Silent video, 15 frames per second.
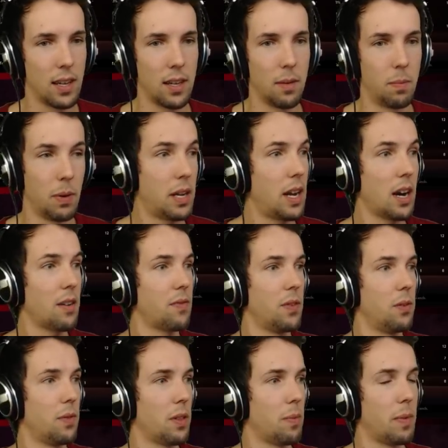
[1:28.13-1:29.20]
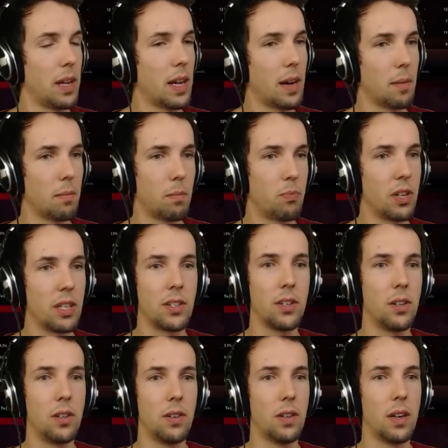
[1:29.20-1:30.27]
Be careful with me. I'm
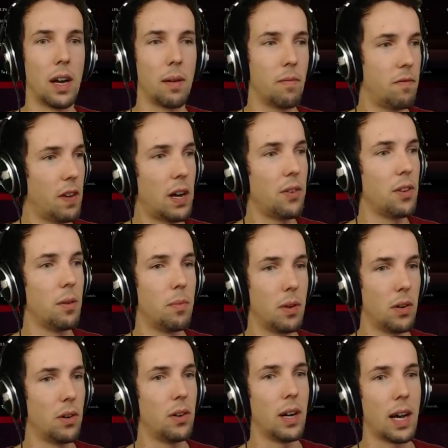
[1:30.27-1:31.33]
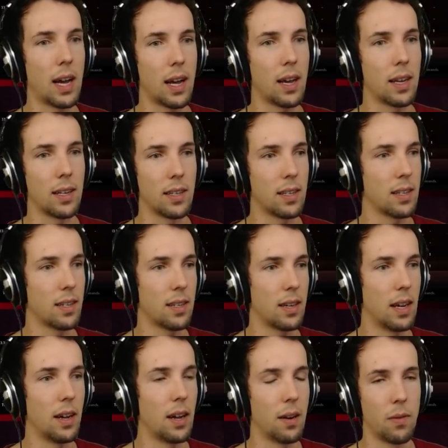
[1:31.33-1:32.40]
brittle, I'm valuable, and
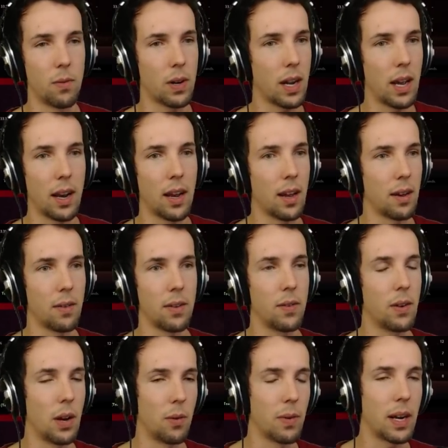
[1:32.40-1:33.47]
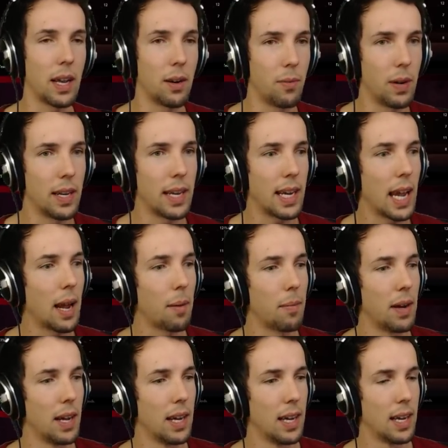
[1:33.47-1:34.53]
we're gonna win the game.
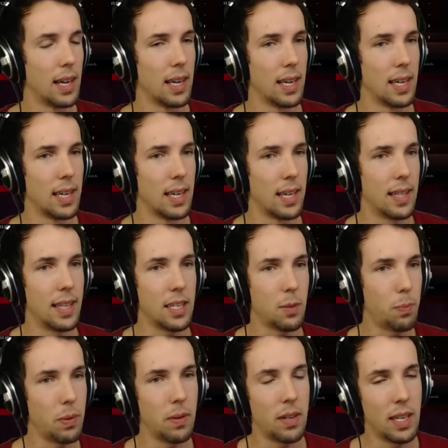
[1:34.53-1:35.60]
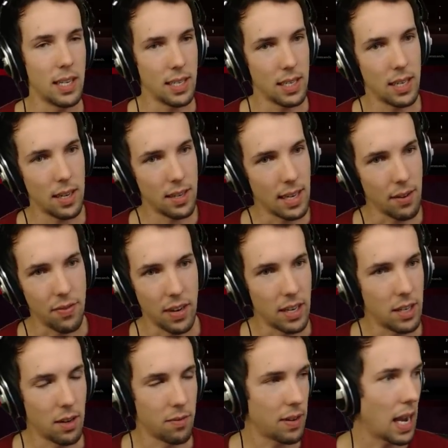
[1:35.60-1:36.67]
This
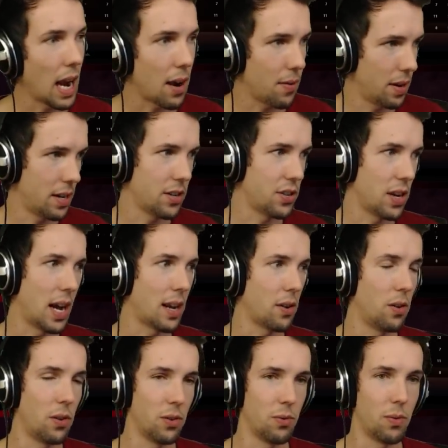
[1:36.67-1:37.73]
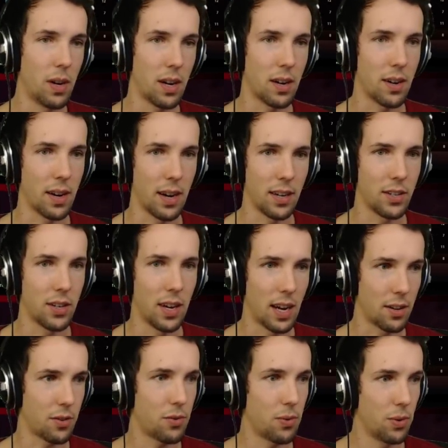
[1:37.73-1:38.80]
definition of carry does not hold water and is
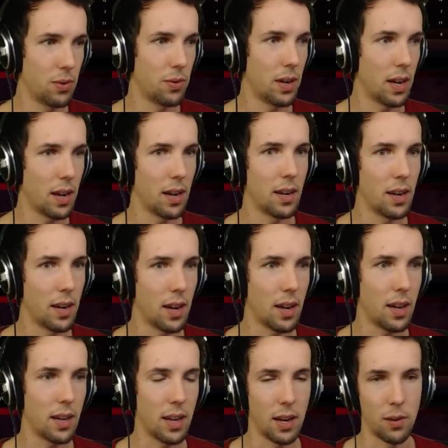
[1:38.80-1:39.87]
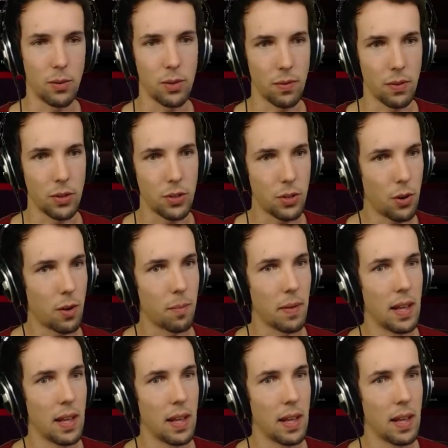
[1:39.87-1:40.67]
not true in Heroes of the Storm.